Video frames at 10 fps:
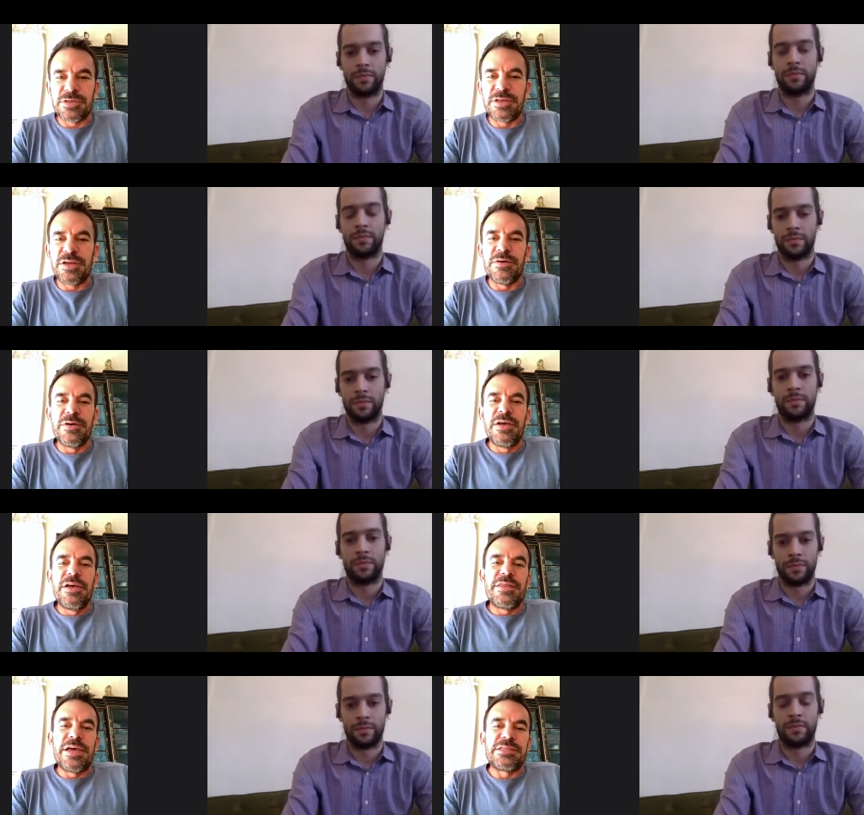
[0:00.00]
Speaker 1: you know
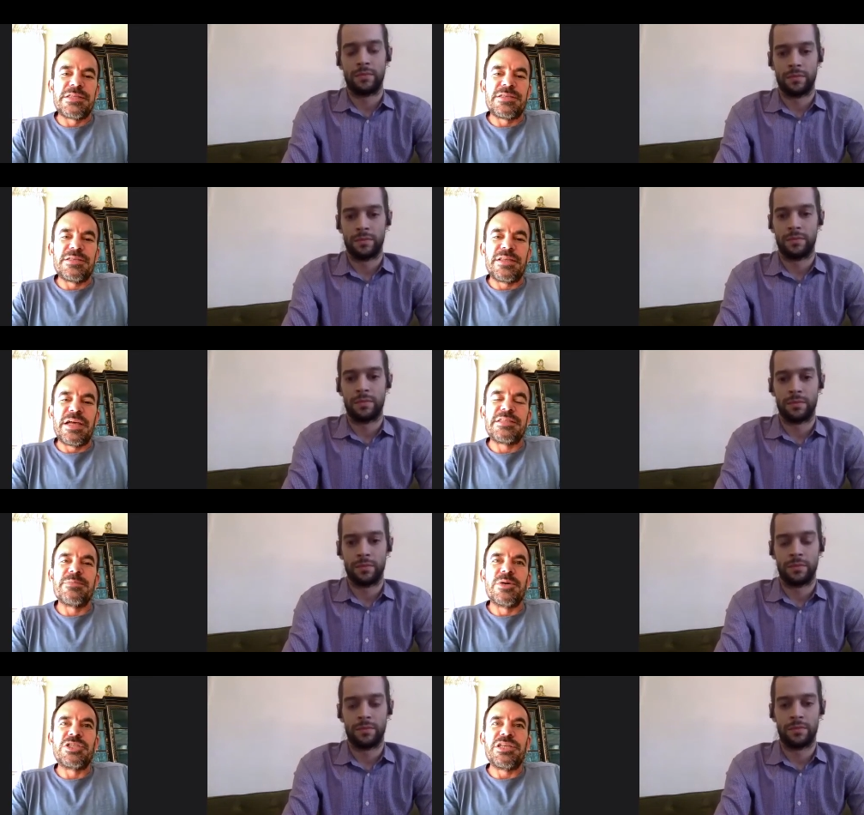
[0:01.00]
that's that's a
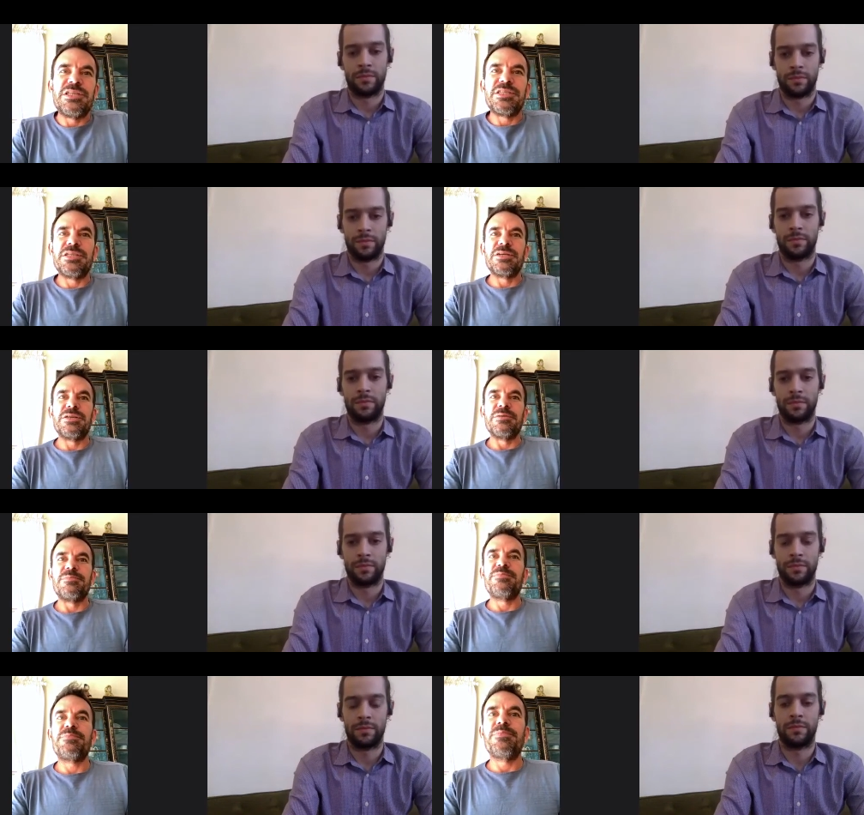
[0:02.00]
much easier
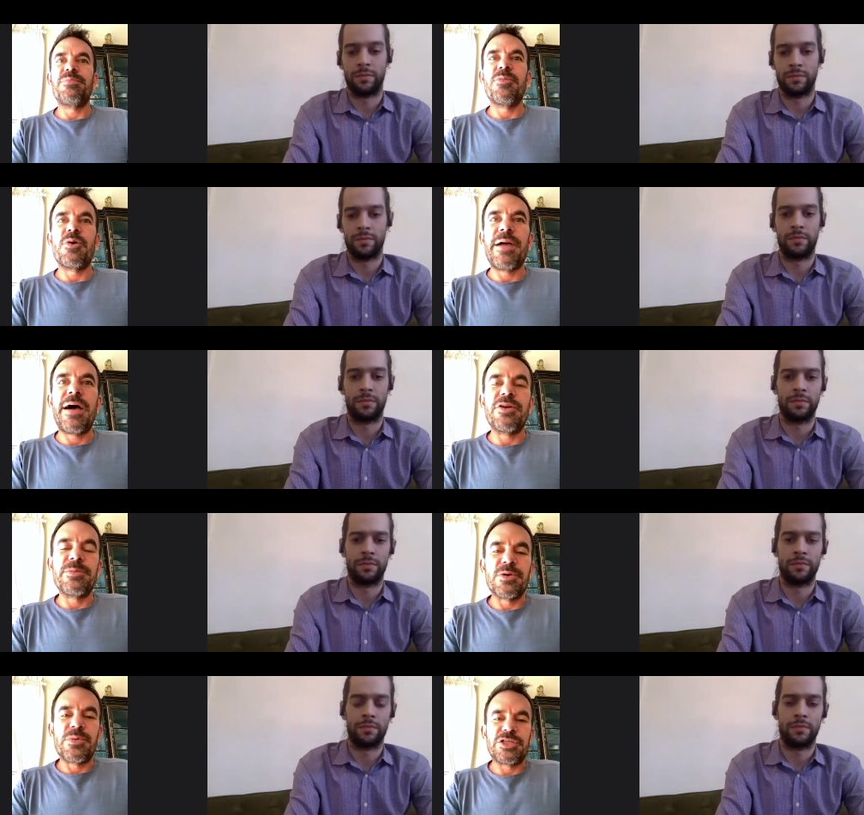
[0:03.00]
more palatable
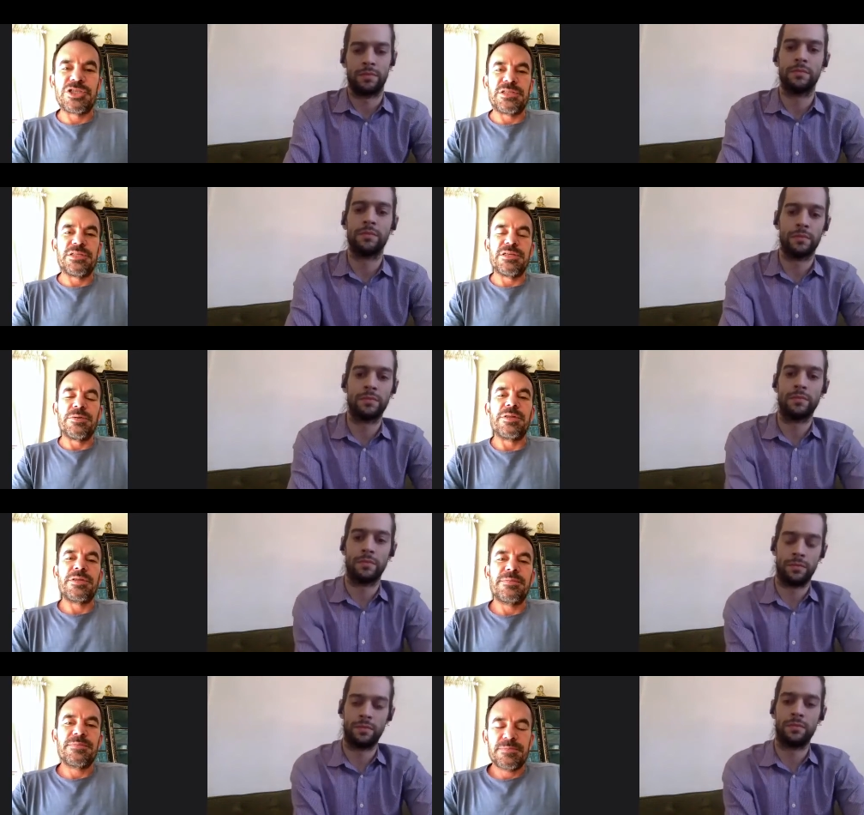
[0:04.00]
question to deal with
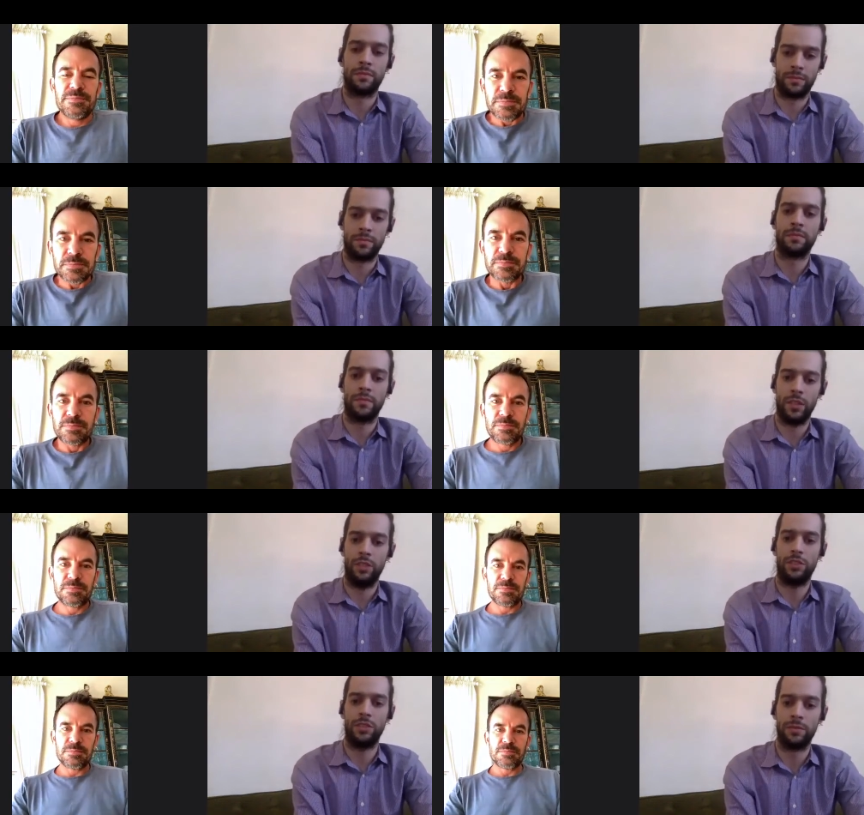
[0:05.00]

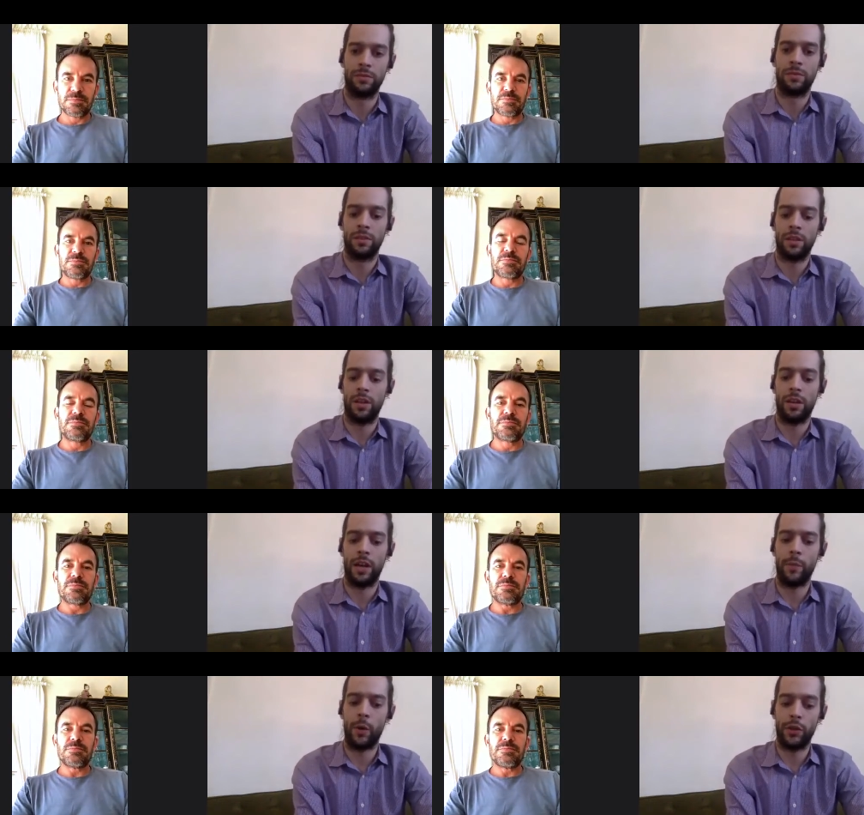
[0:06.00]
Speaker 2: gotcha
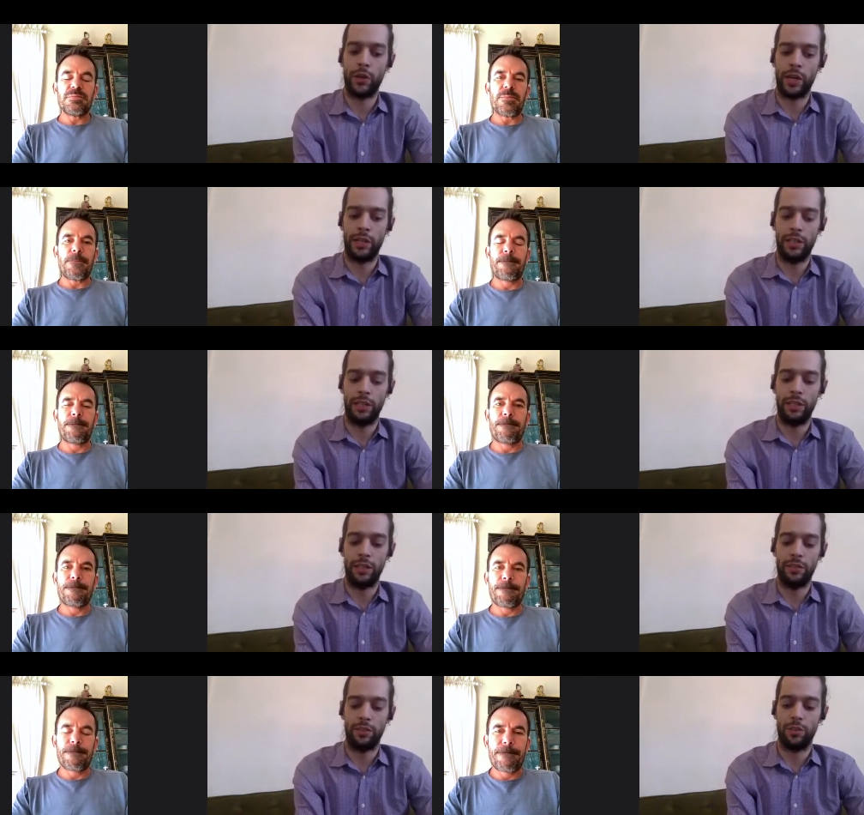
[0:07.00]
um, are there
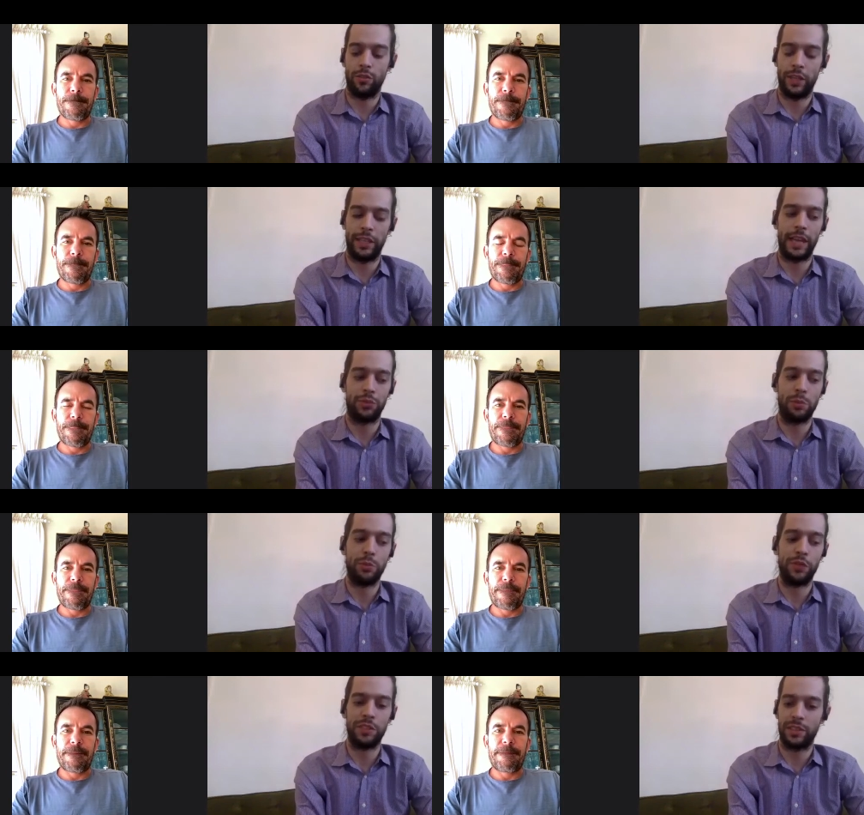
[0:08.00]
any like as we
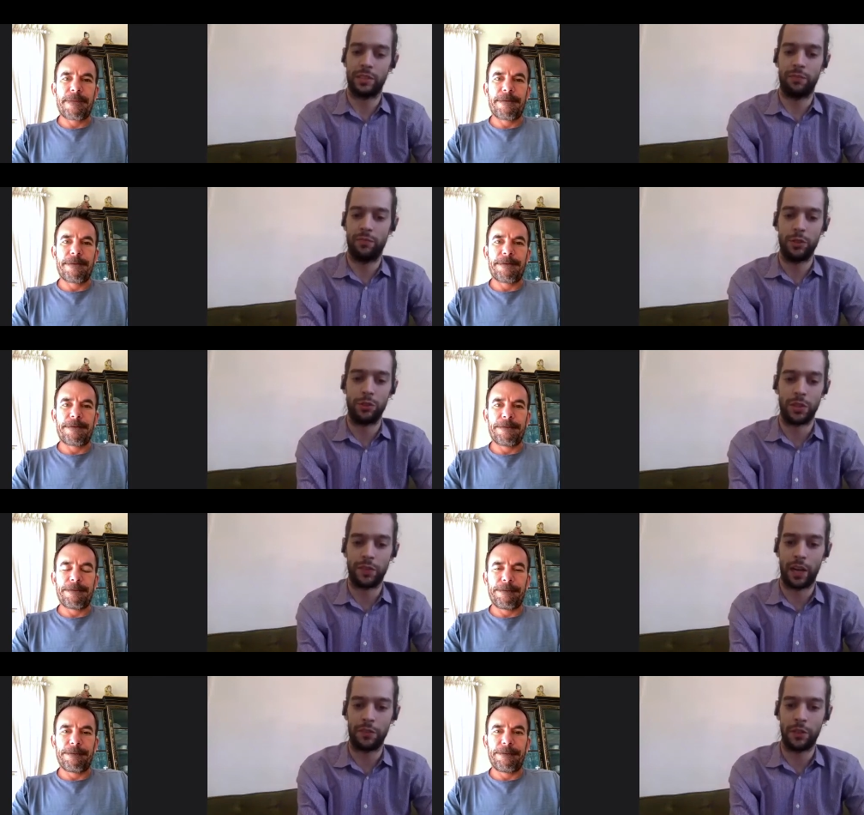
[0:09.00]
move into the future
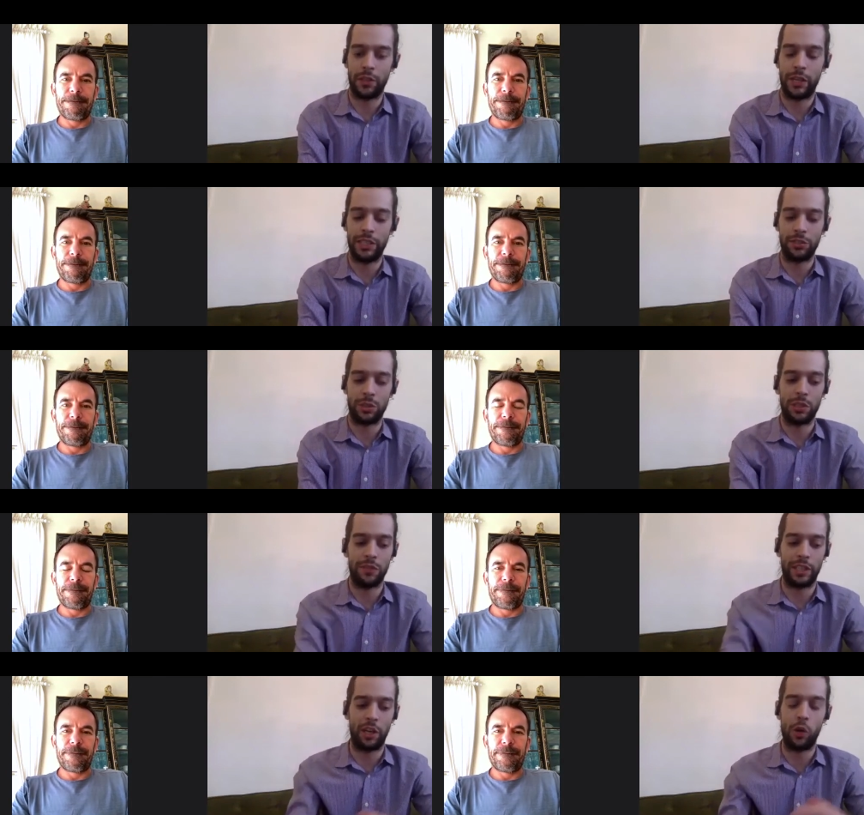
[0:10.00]
of coffee are there any sort
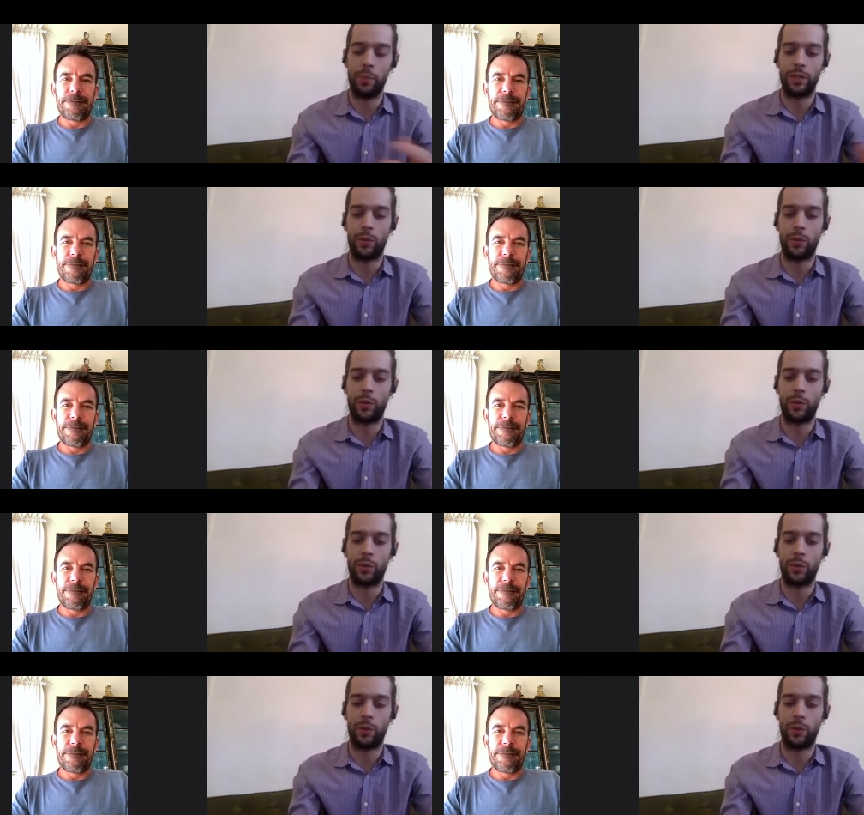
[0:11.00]
of like open